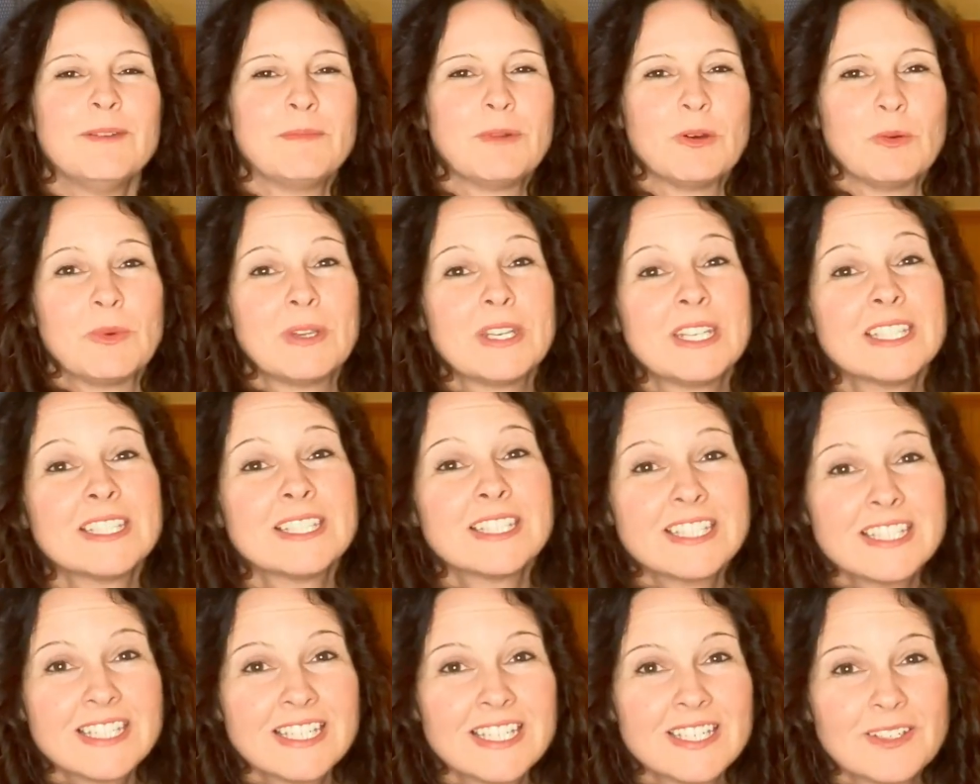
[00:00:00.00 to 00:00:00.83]
But we
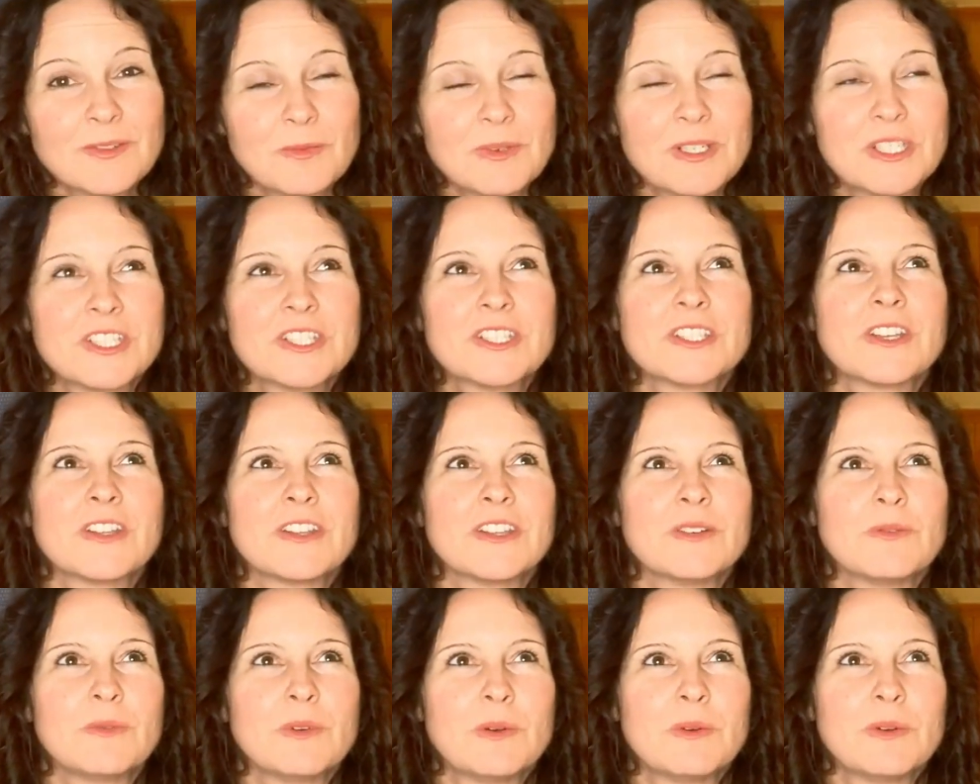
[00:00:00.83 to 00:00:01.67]
didn't see it. We just saw
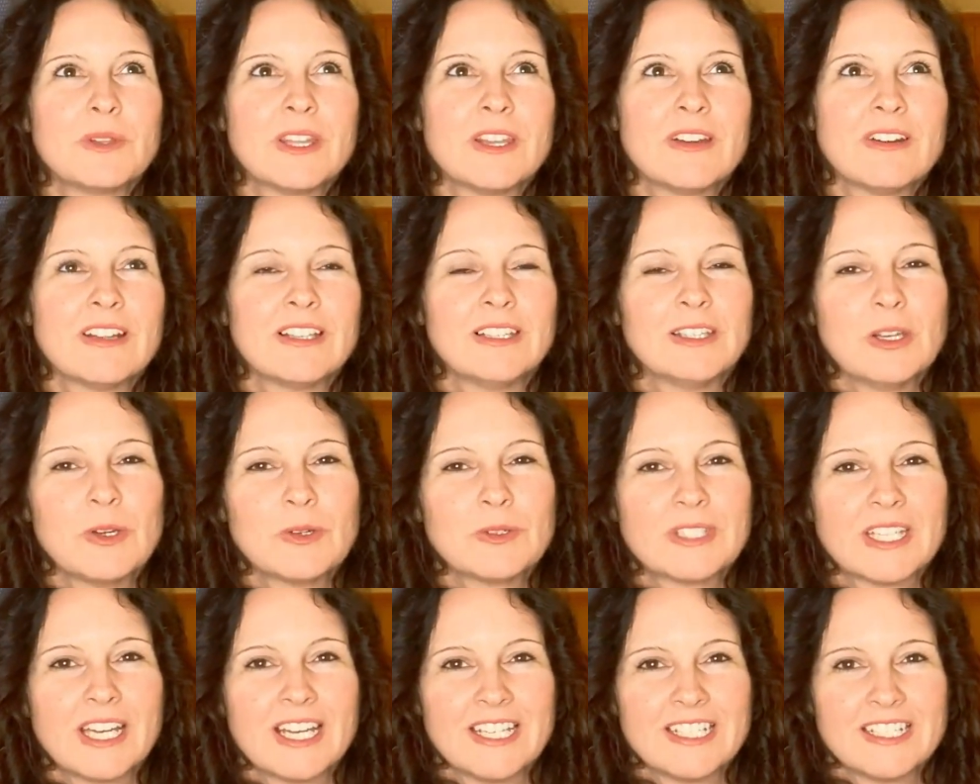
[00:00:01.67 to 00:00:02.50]
that we were there at
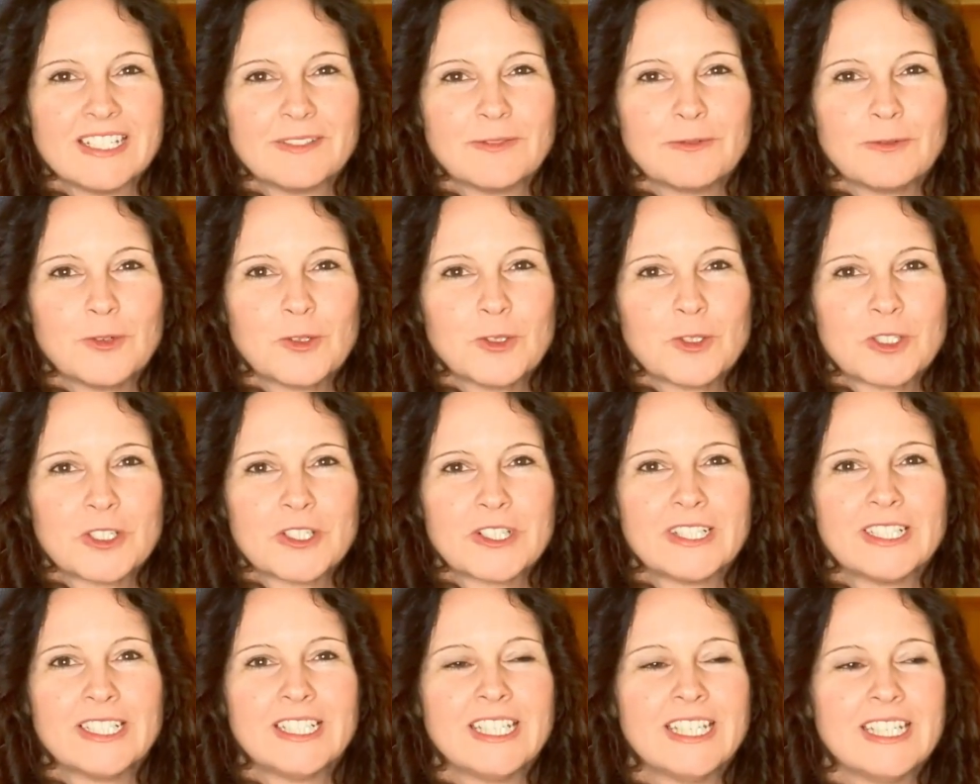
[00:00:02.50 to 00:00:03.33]
low tide,
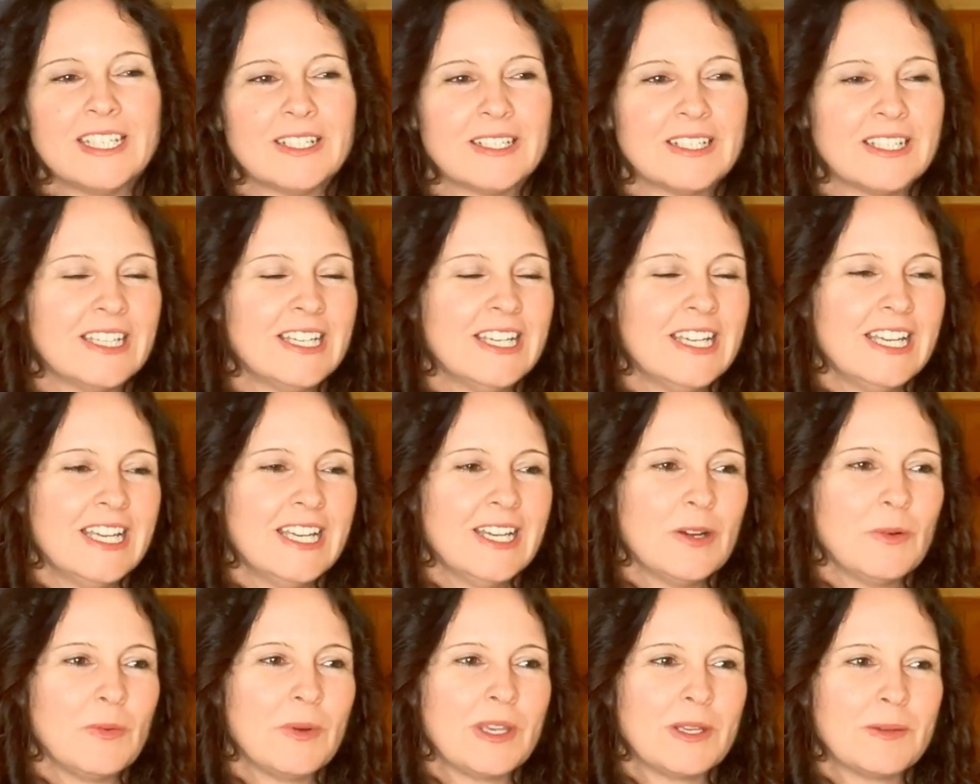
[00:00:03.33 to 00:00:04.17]
unfortunately, and
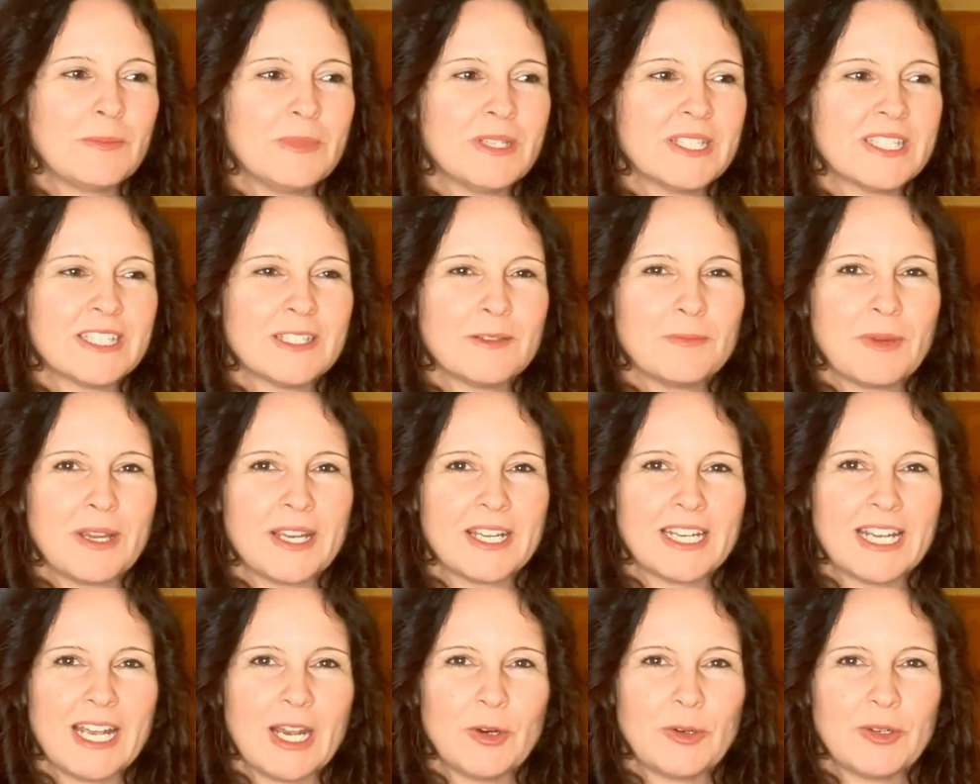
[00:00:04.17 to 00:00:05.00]
we had missed it
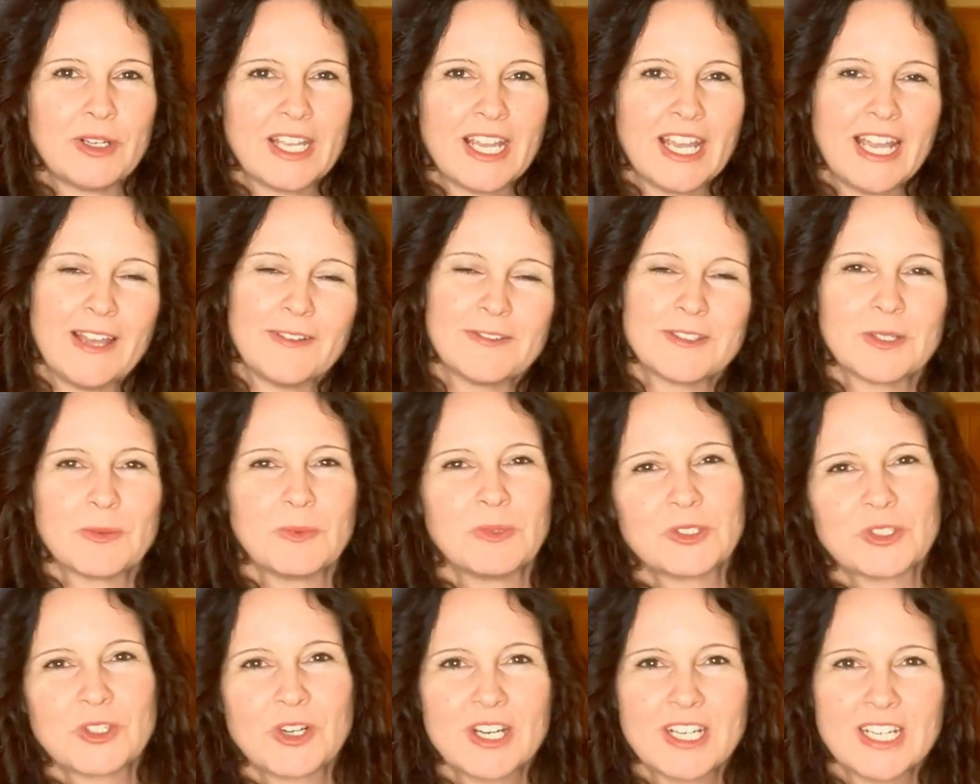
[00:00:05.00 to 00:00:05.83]
by an hour and a half. So
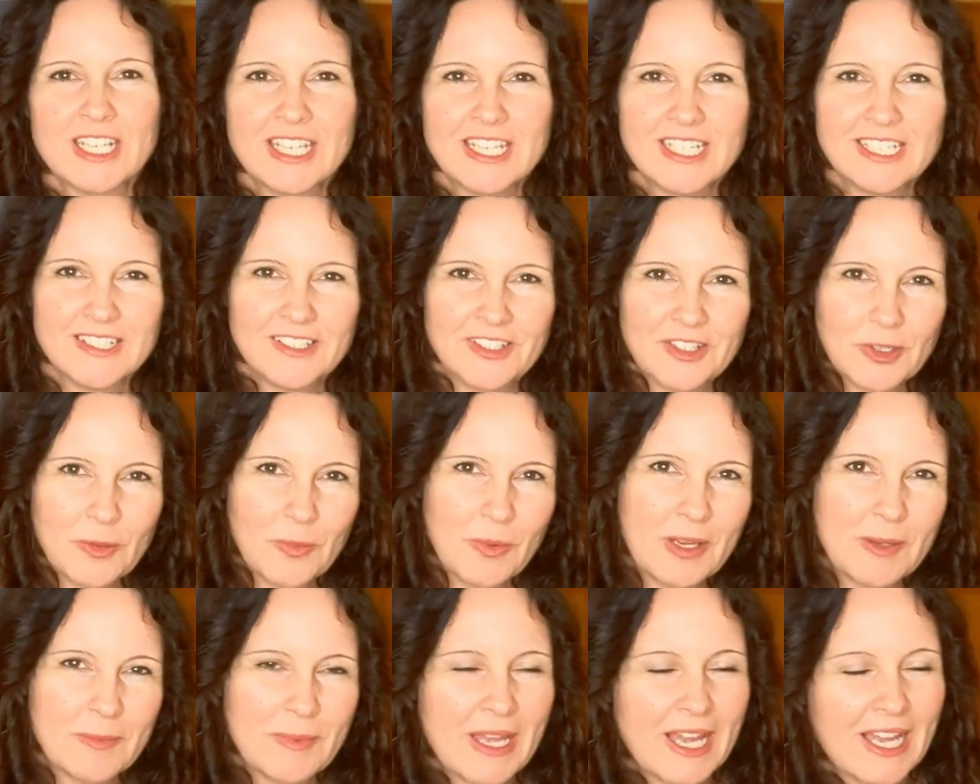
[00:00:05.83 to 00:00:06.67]
we'll try to hit it on the
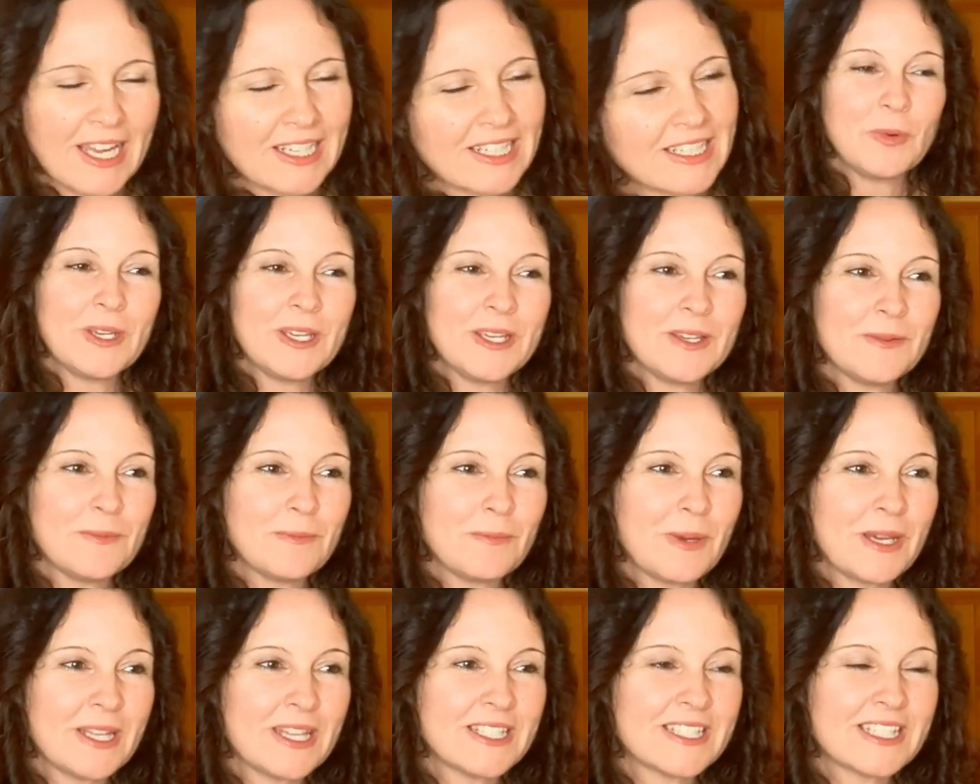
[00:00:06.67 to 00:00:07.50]
way back.
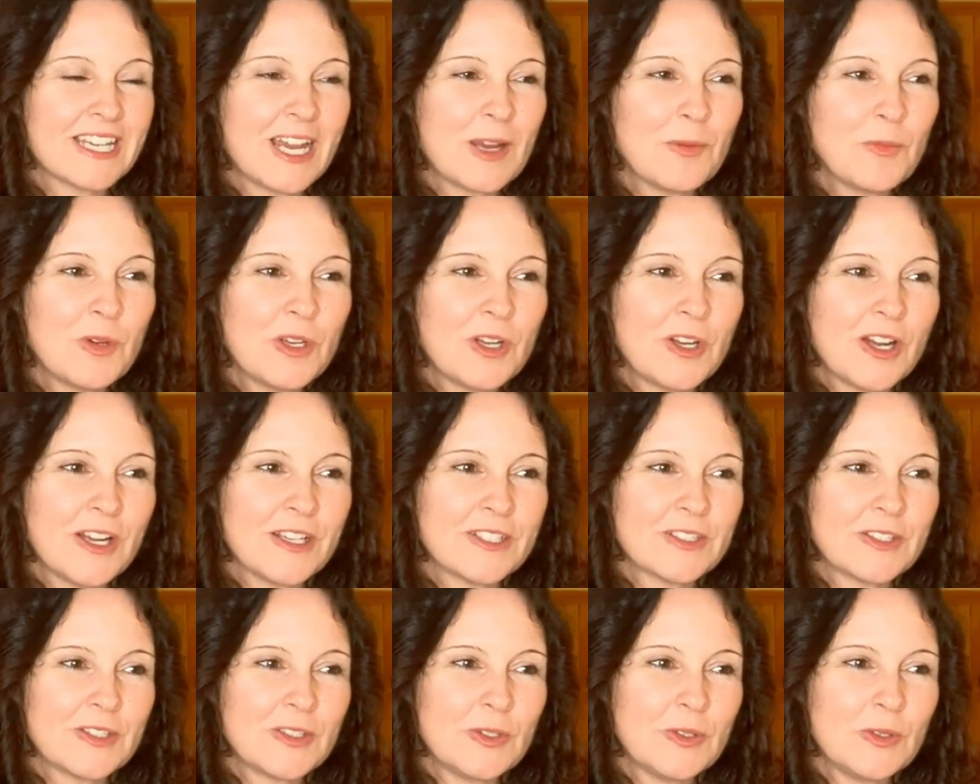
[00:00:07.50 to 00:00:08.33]
By the time we
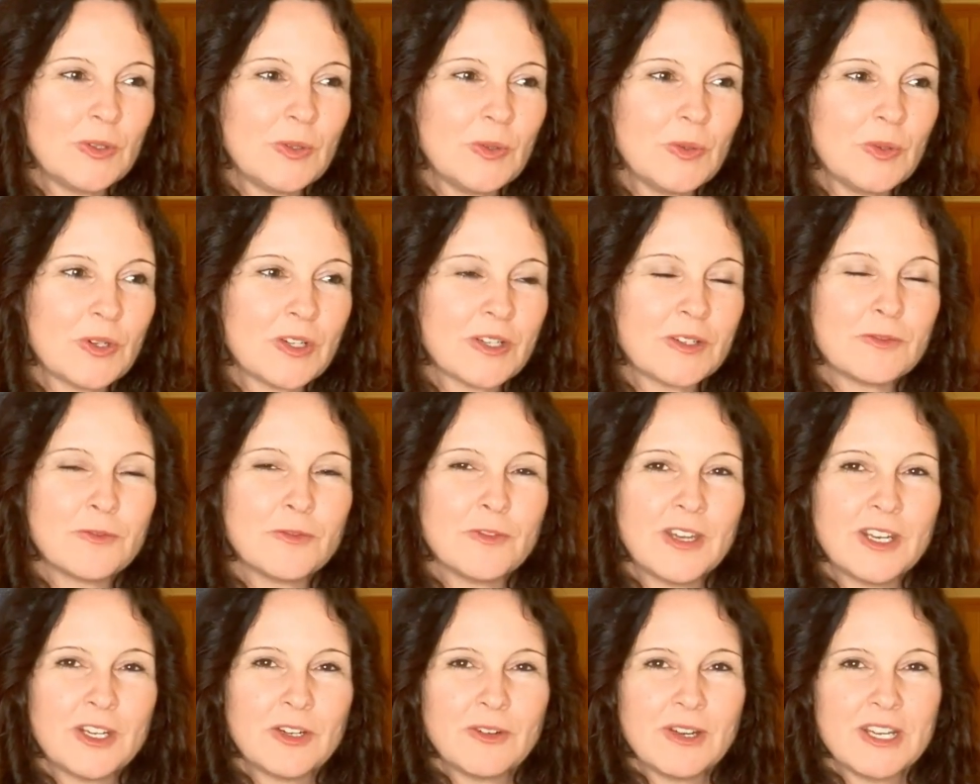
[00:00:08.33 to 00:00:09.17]
got to
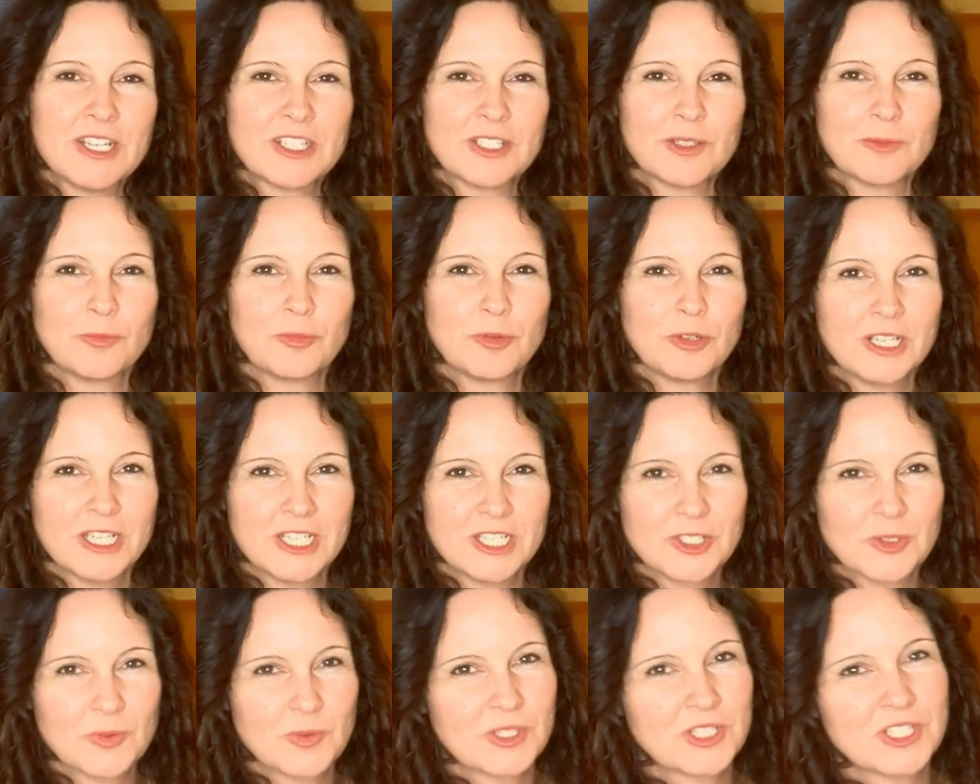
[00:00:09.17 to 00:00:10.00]
Confederation
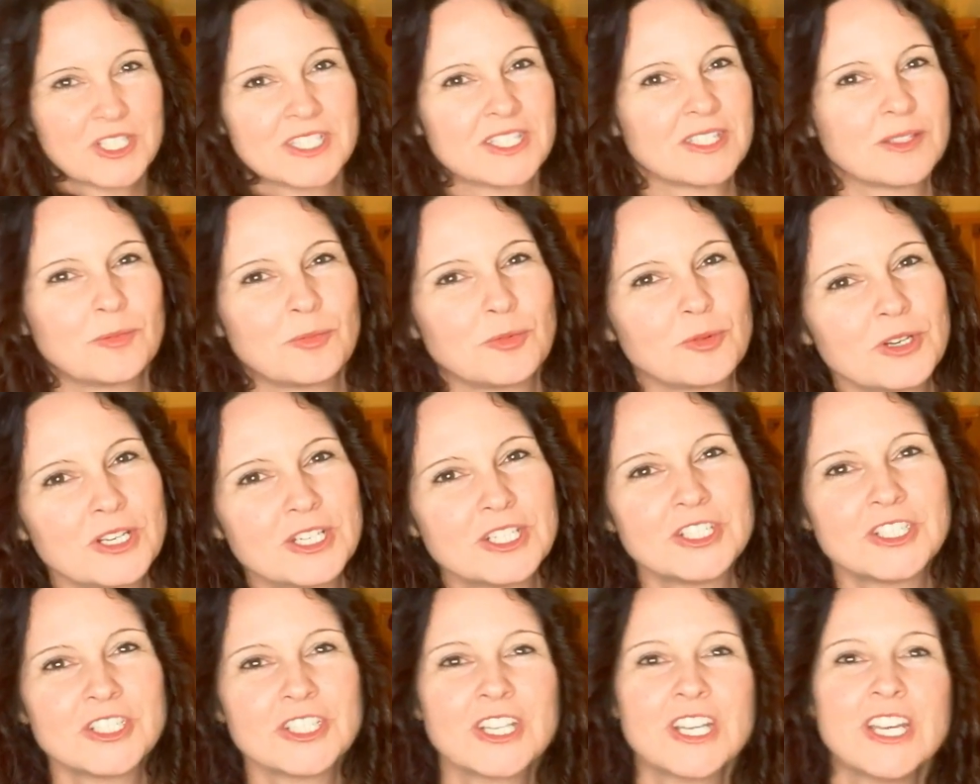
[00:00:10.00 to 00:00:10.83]
Bridge, which is the
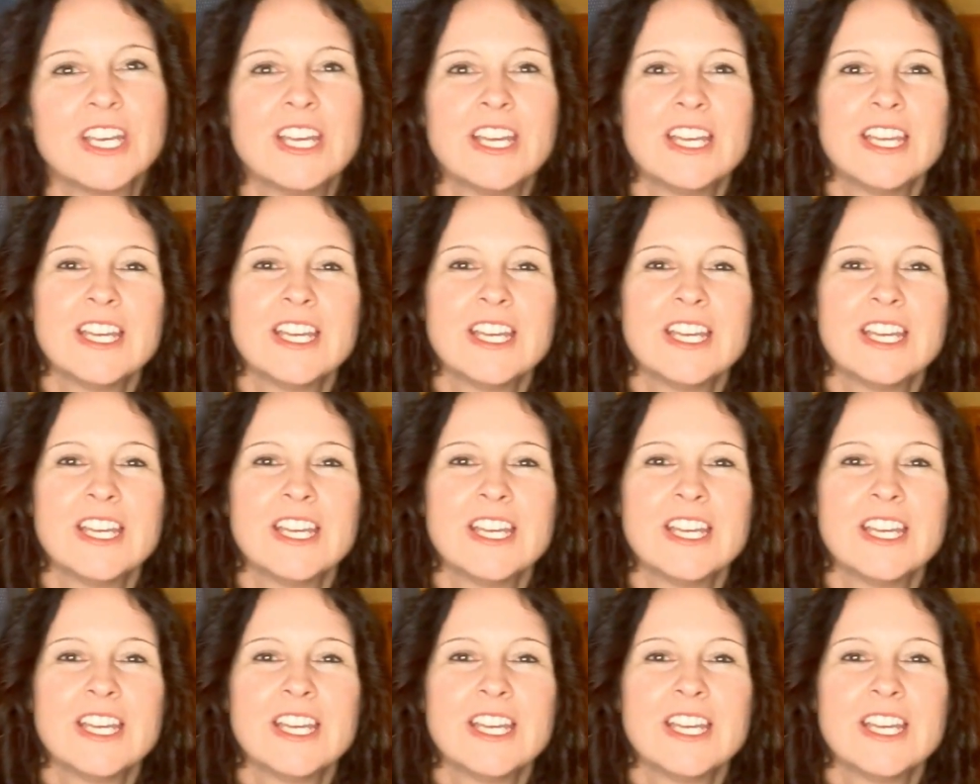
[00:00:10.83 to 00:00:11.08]
bridge